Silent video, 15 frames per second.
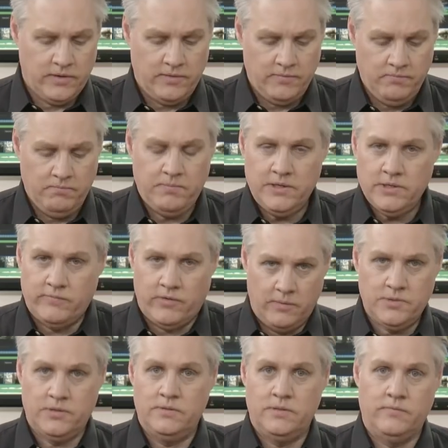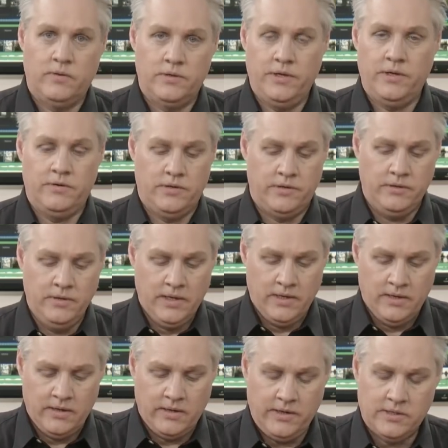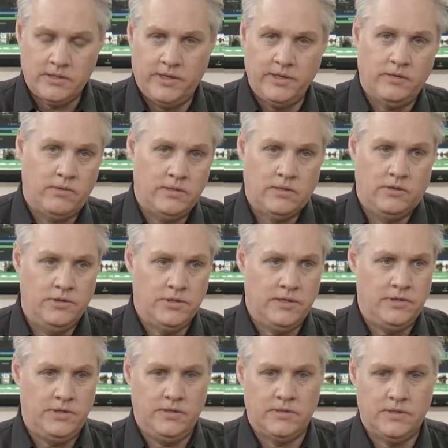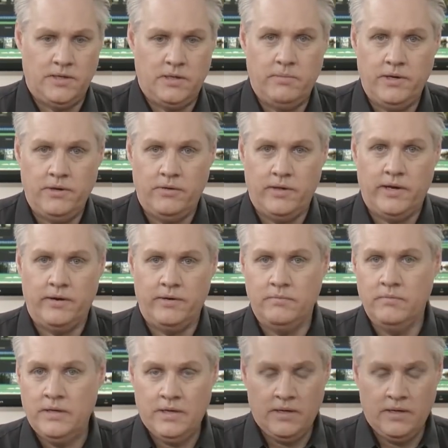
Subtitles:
got a bunch of options of what you can do. And you select the resolution, as you can see in the menu there, and